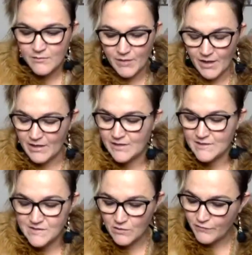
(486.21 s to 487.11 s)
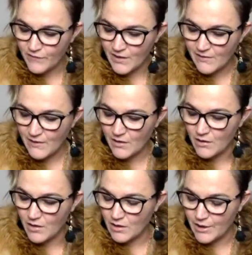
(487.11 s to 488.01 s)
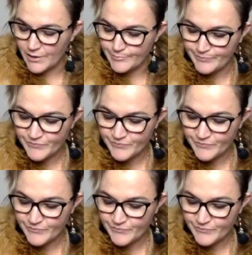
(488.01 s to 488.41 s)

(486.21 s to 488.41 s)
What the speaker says: Man, it's so funny that our